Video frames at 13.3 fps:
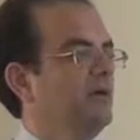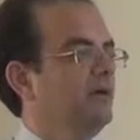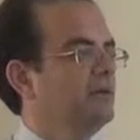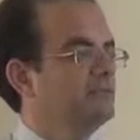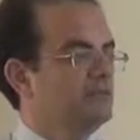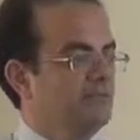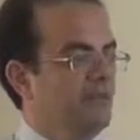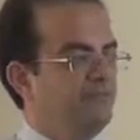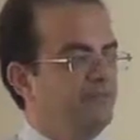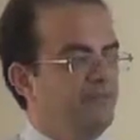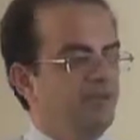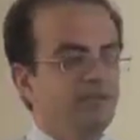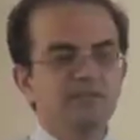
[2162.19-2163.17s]
It's
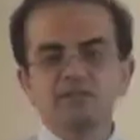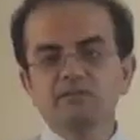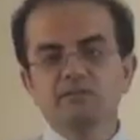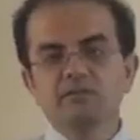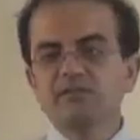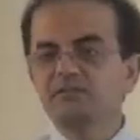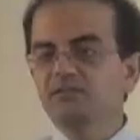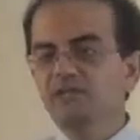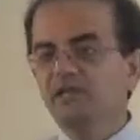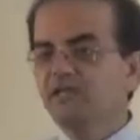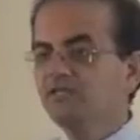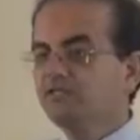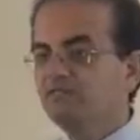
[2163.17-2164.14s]
definitely easy to
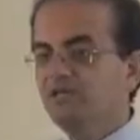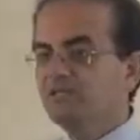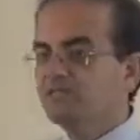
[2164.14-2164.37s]
maintain